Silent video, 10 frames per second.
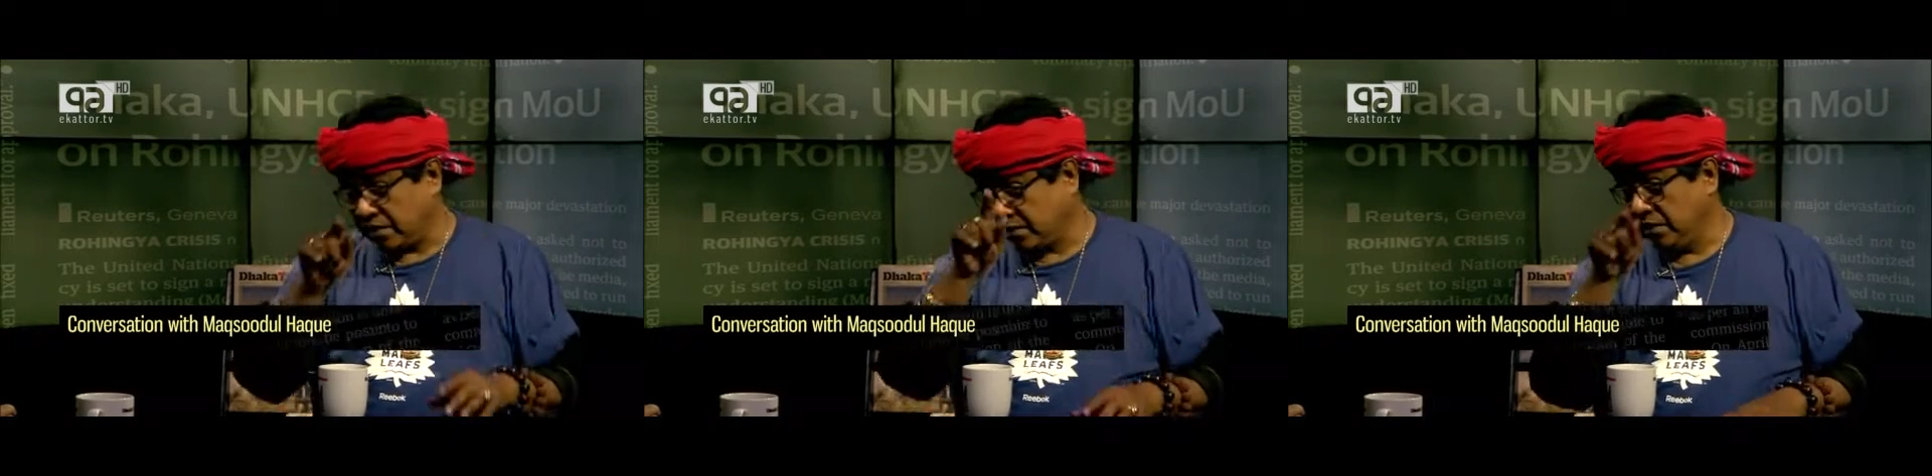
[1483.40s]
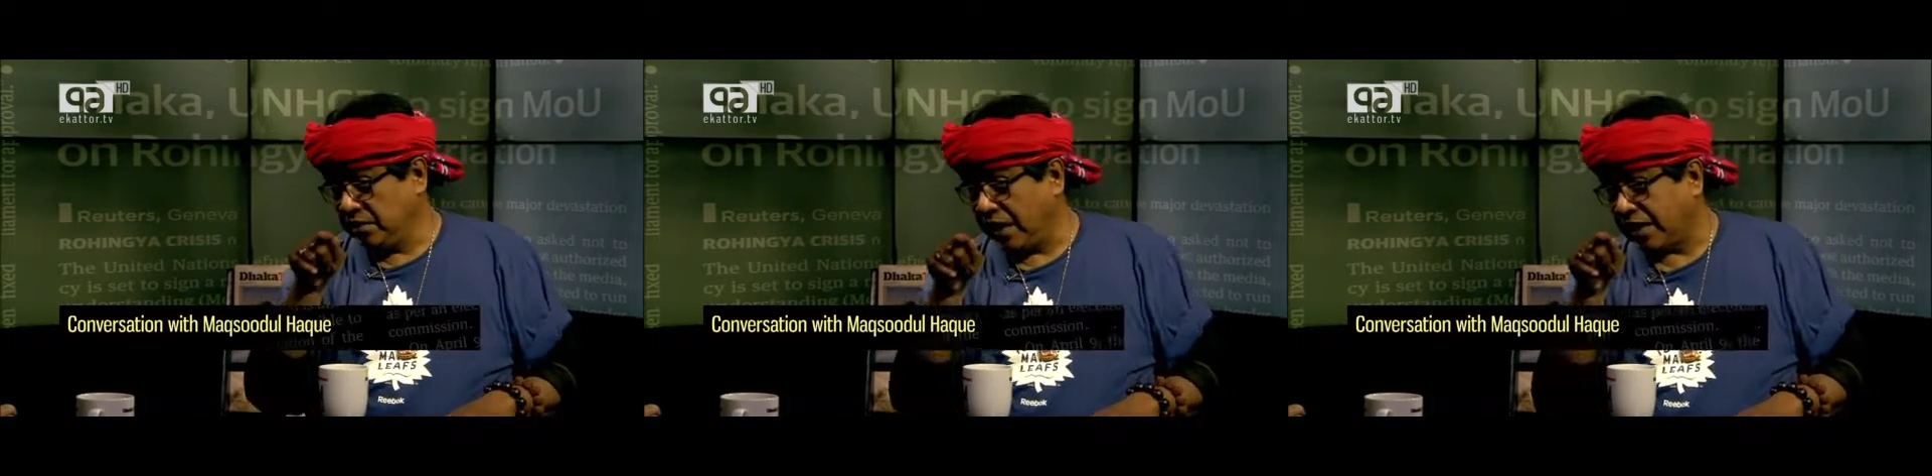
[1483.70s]

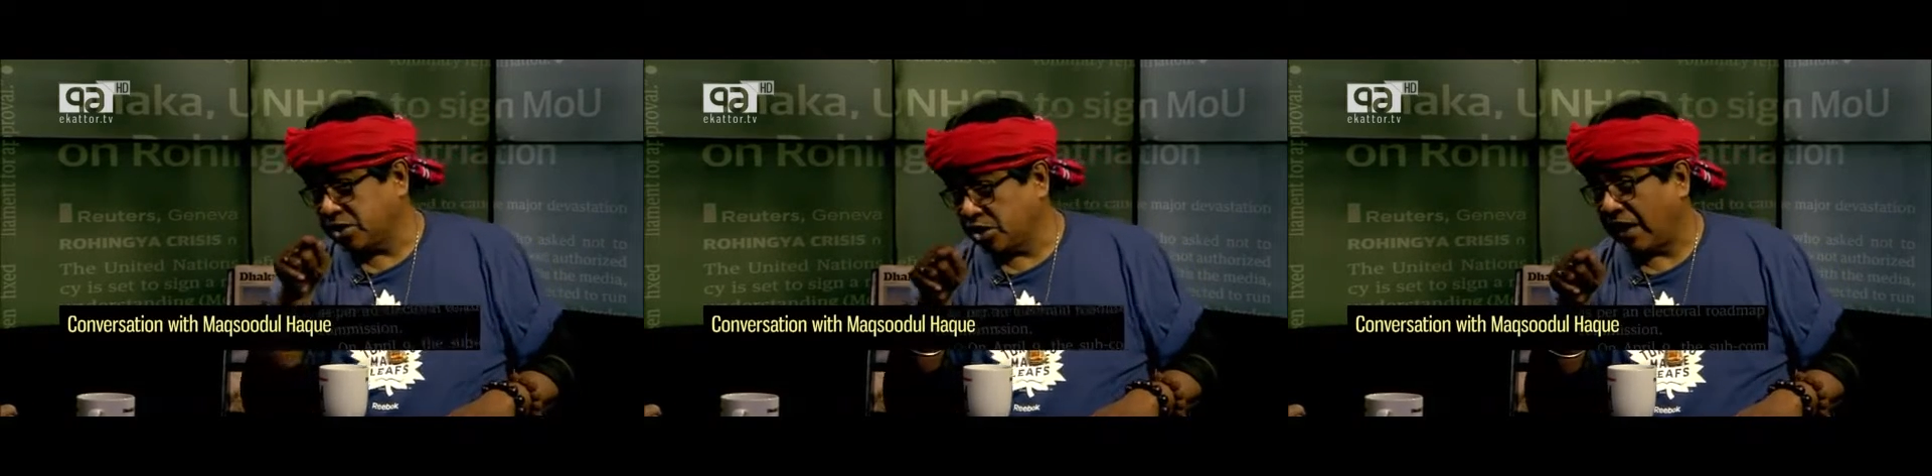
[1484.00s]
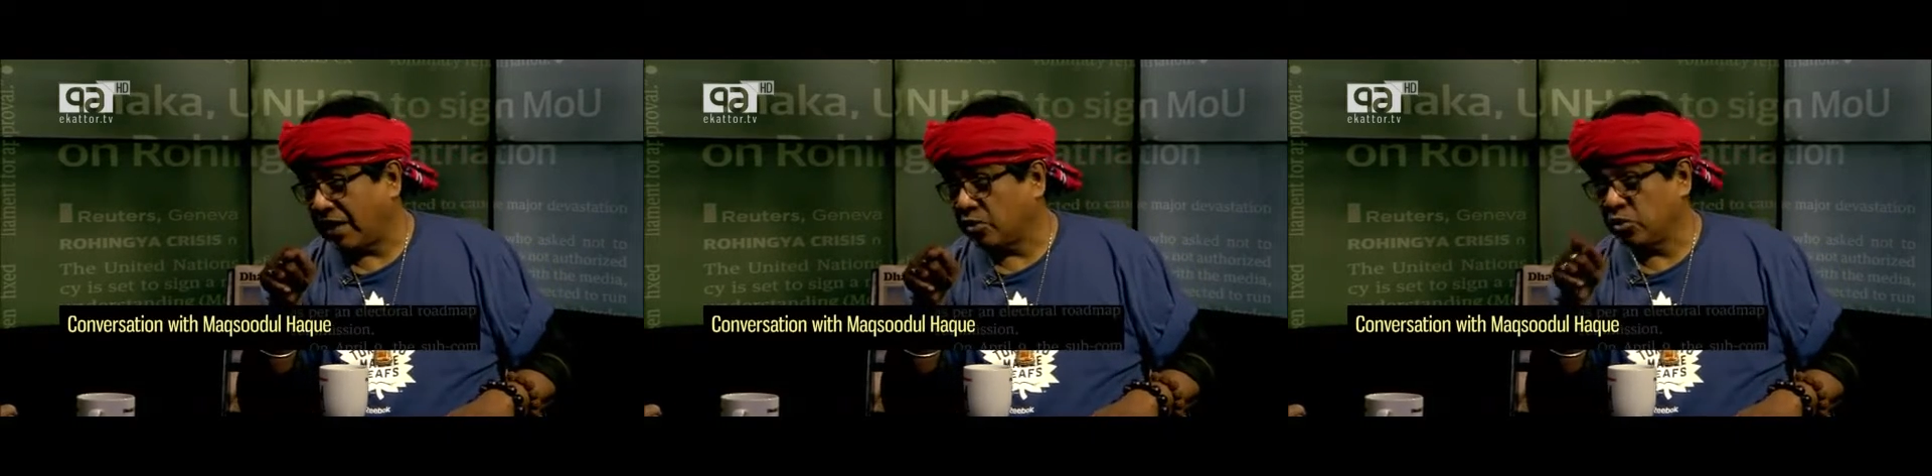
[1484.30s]
until the last
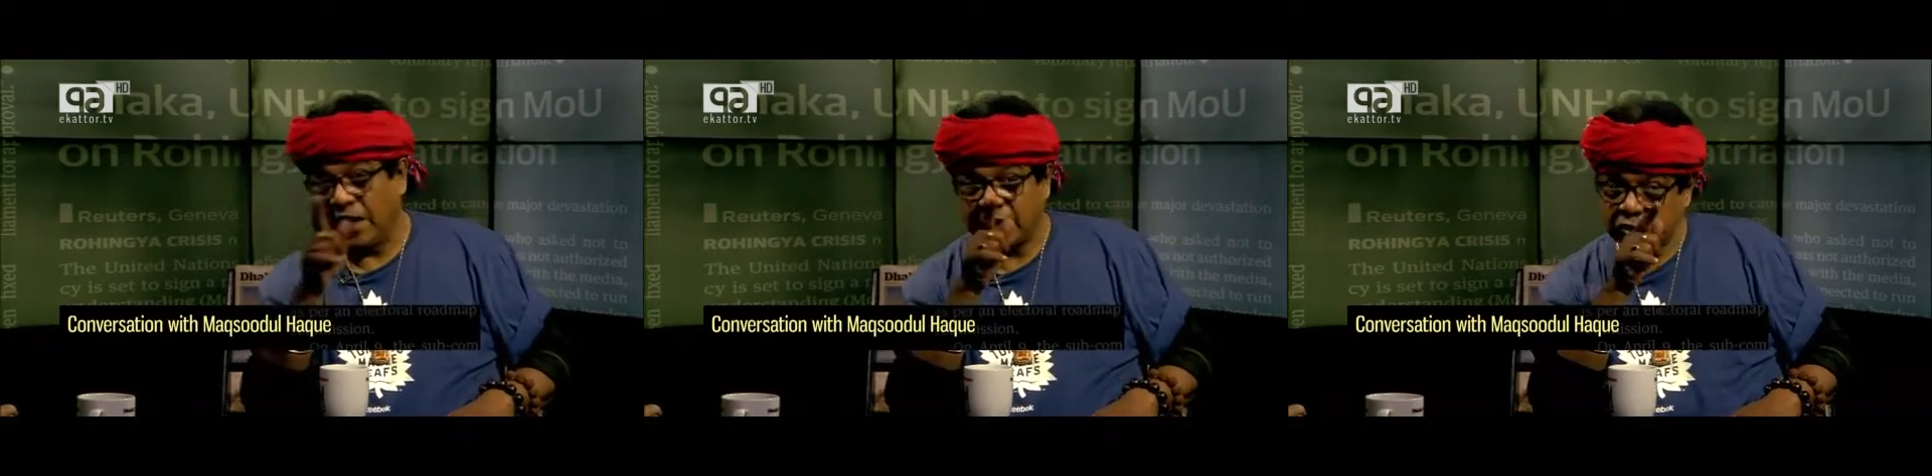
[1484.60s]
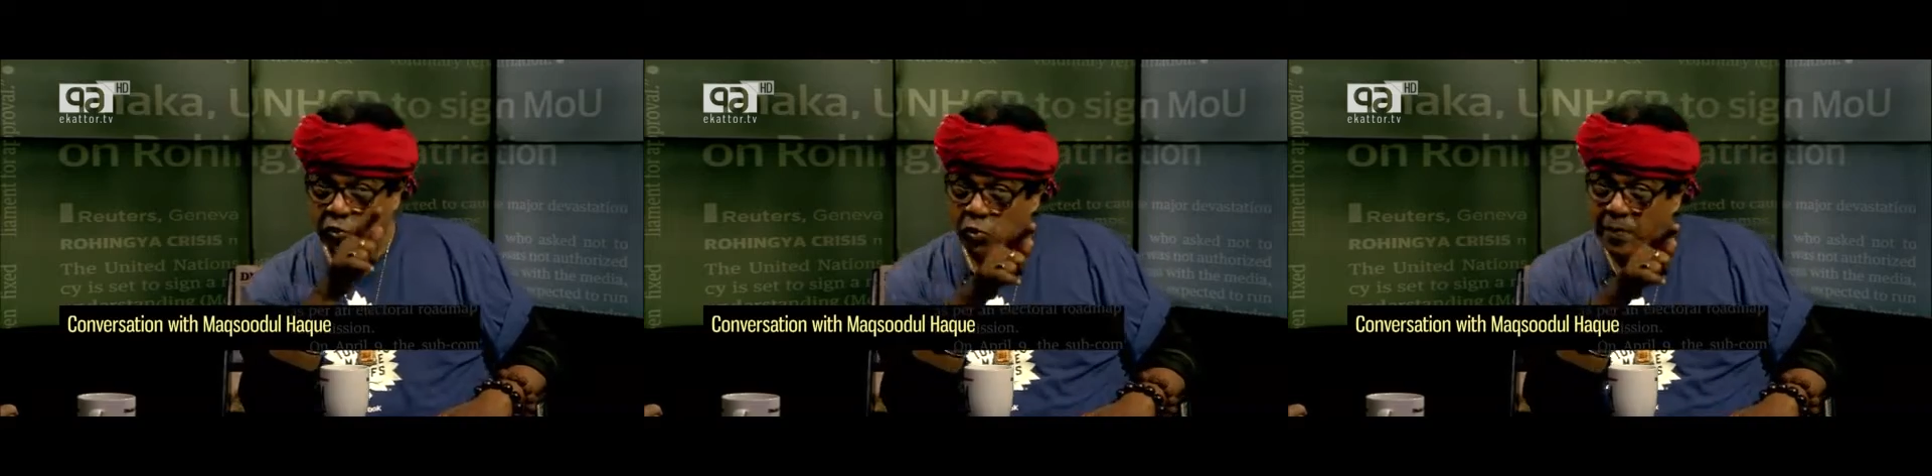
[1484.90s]
child or the
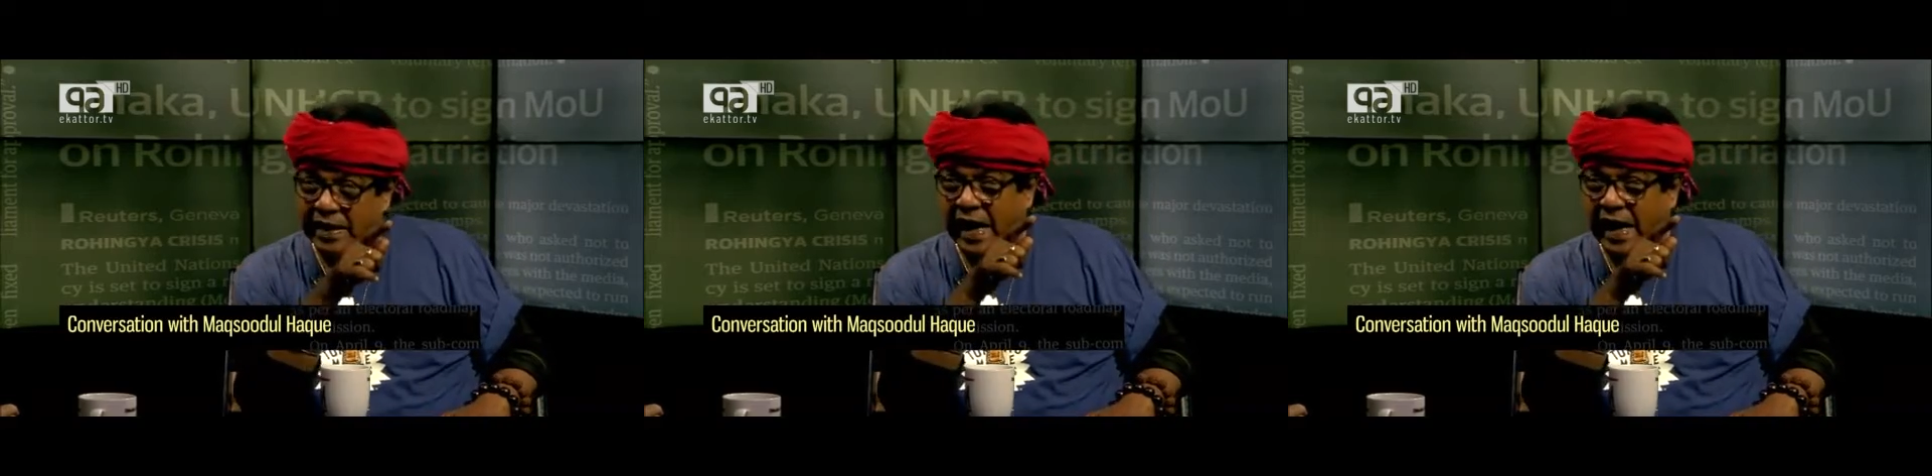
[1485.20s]
last old man